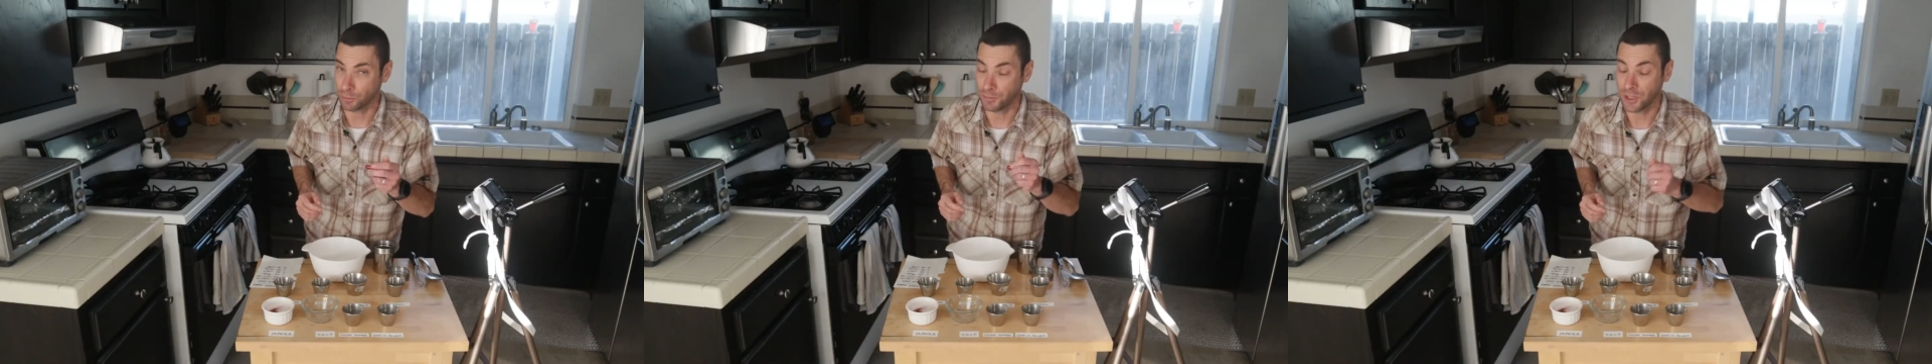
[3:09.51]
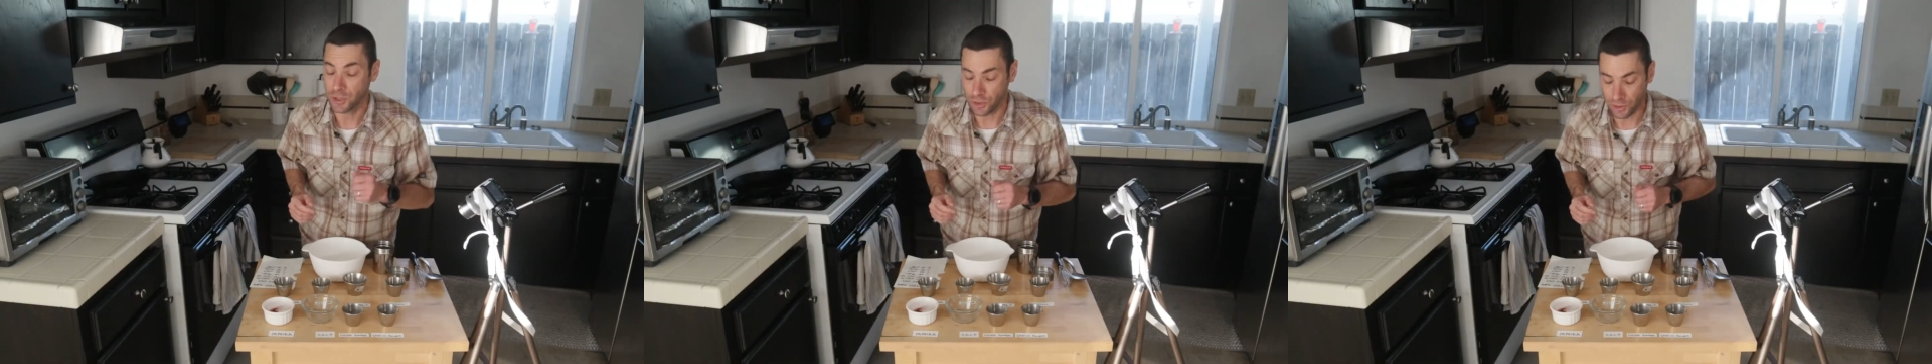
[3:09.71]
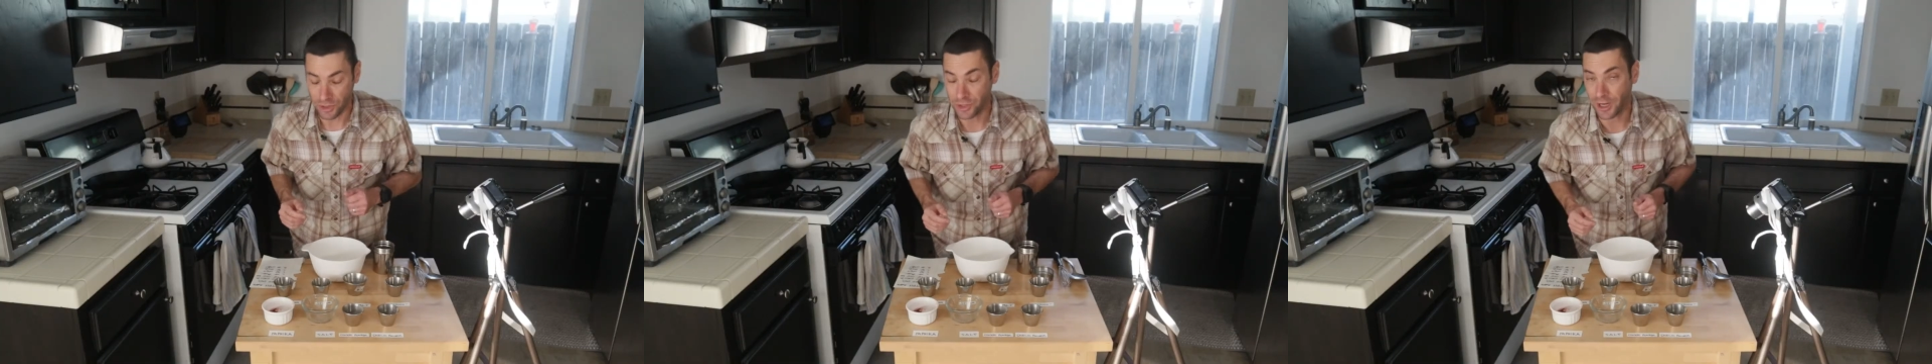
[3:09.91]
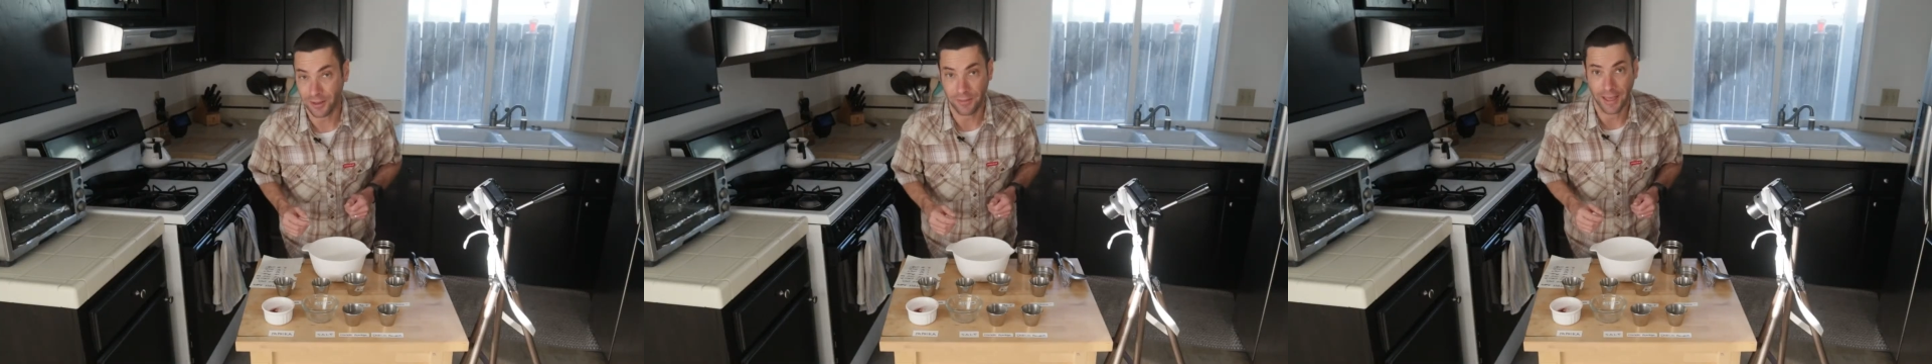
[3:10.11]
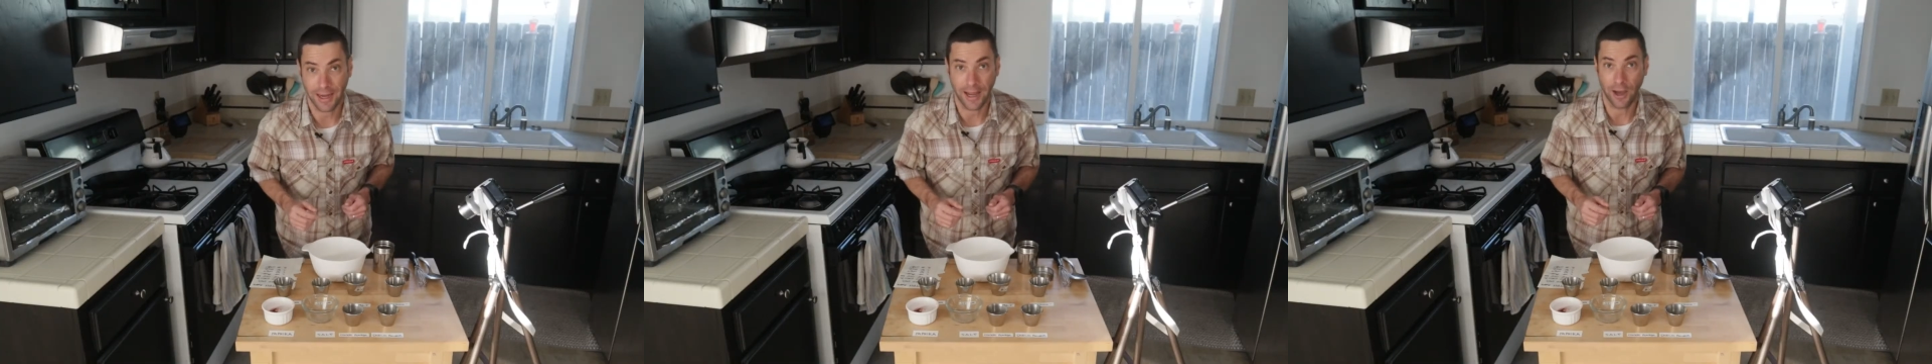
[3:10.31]
be sure to check
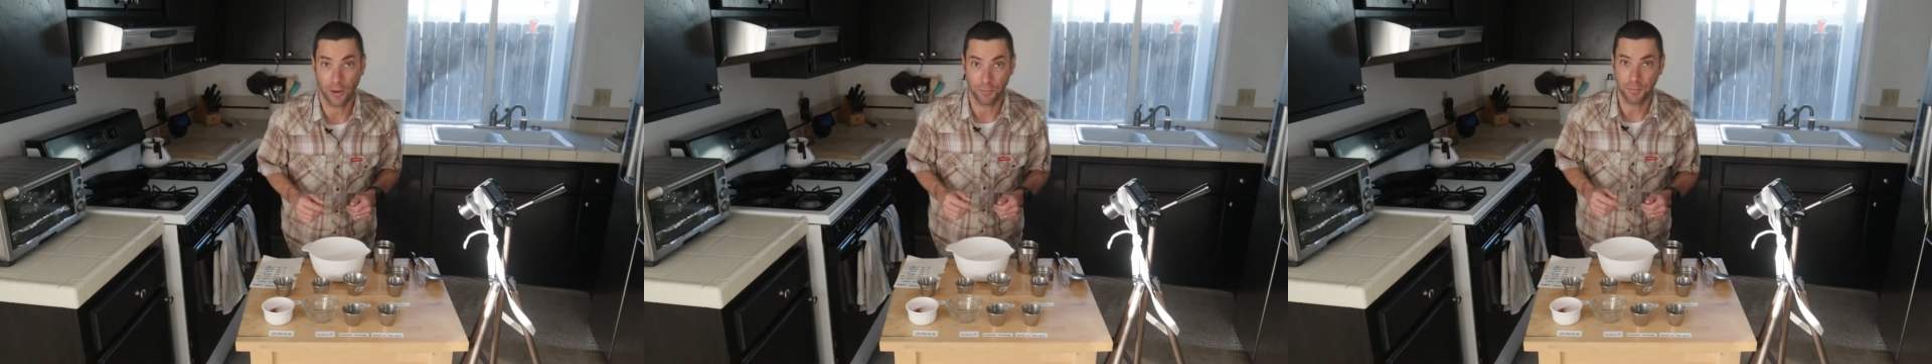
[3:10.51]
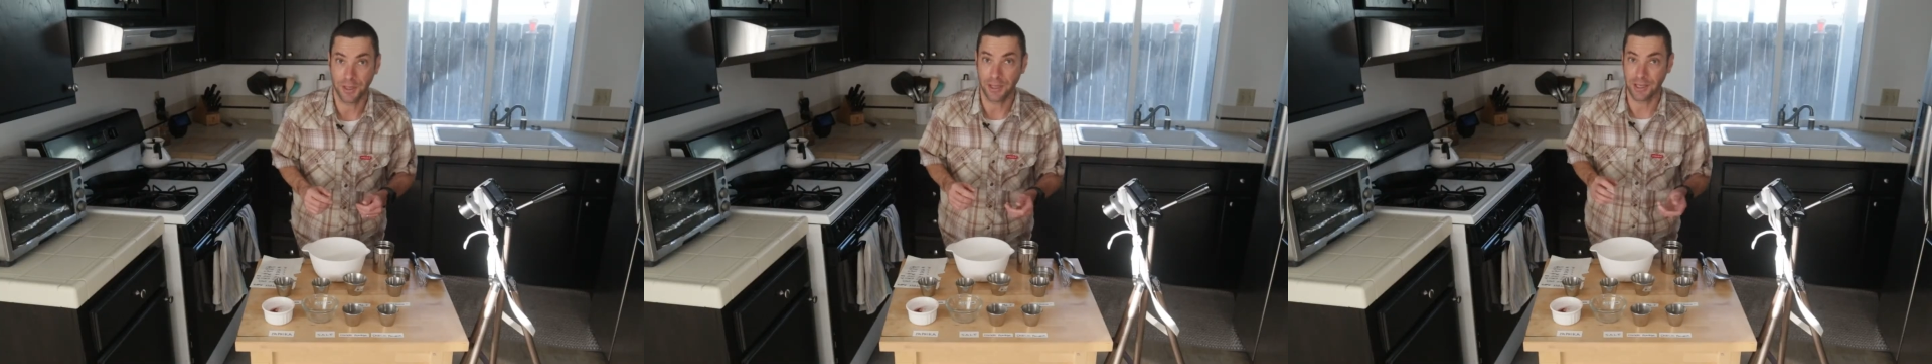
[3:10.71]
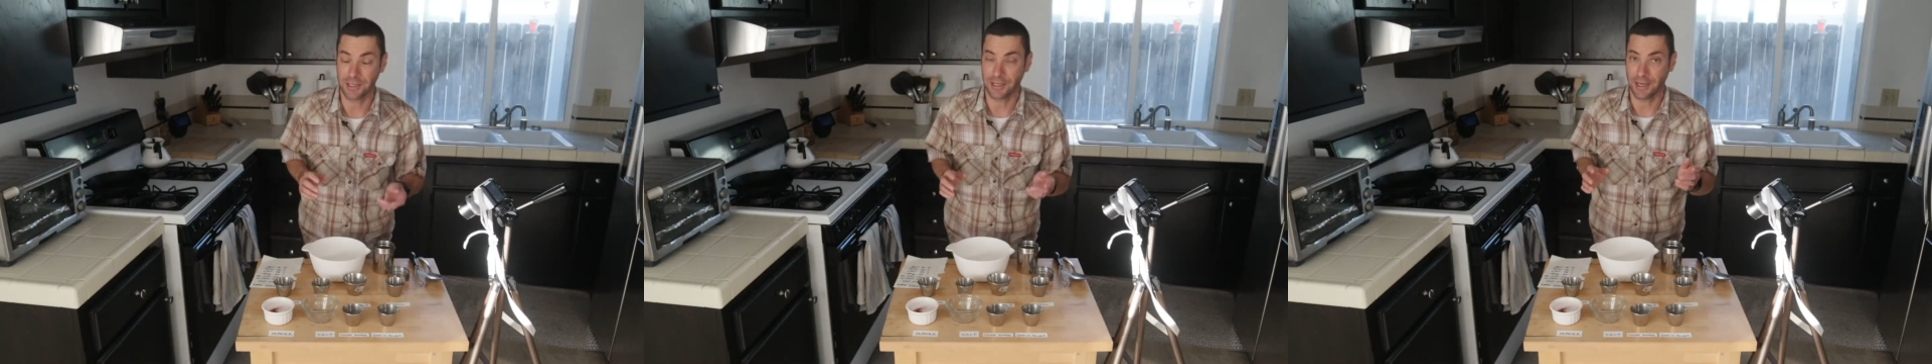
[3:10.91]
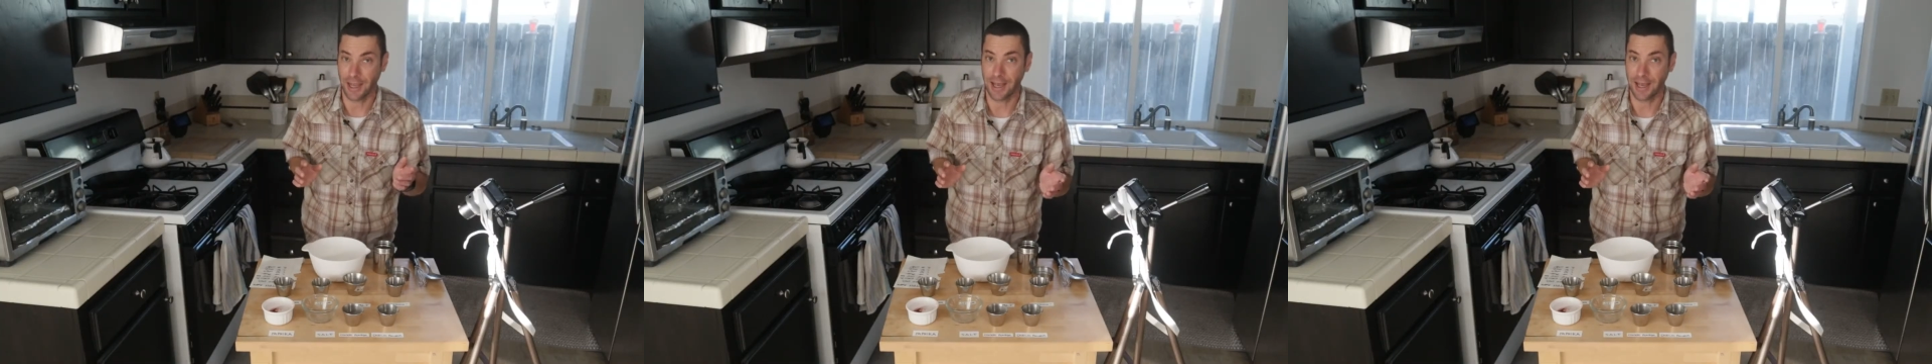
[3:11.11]
that out because it